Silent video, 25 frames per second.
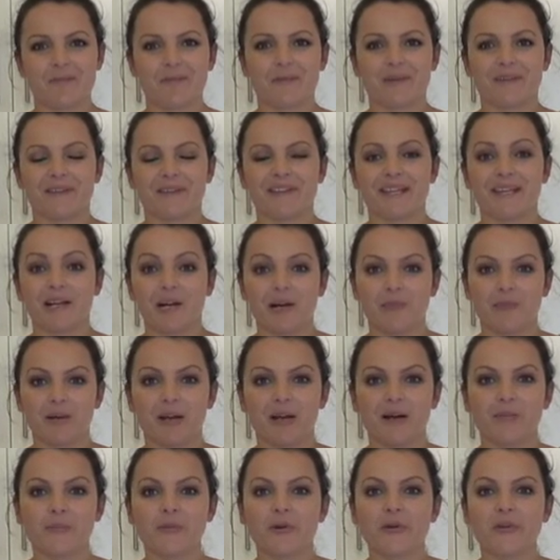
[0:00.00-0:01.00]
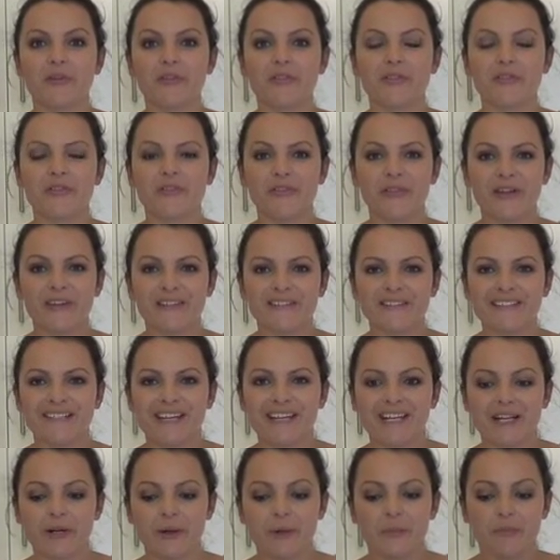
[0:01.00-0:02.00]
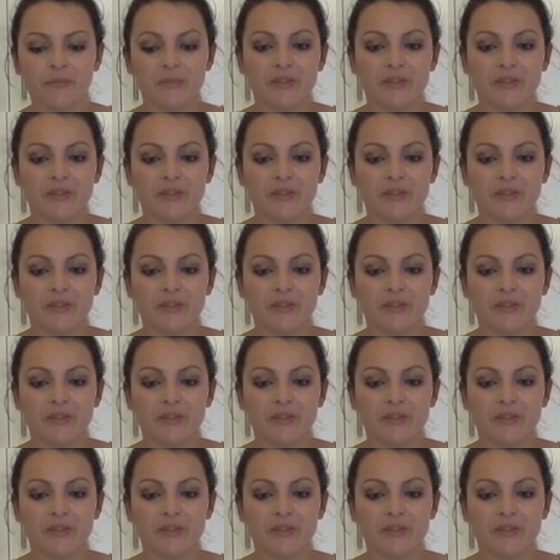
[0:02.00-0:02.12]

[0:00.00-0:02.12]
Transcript: birthday coming up on Thursday.